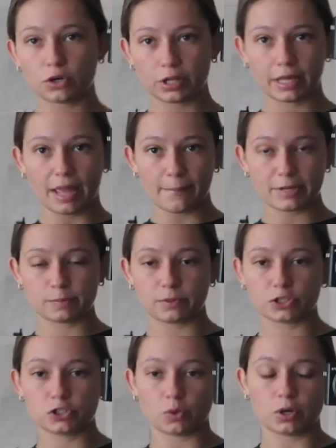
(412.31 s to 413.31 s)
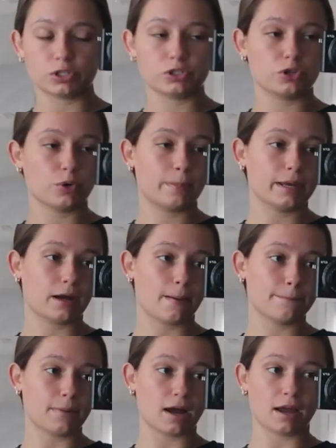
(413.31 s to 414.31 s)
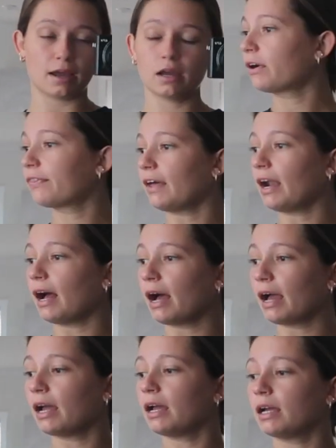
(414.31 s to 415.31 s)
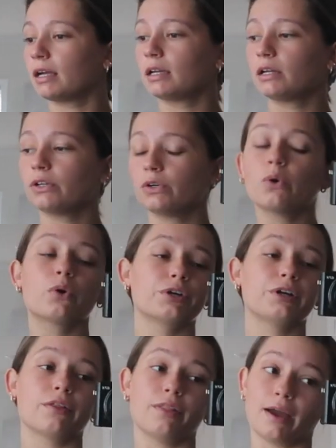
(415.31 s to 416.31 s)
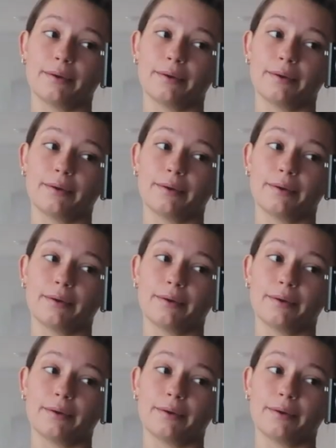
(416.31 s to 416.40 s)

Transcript: to go to the campus bookstore to pick up my book that I ordered online.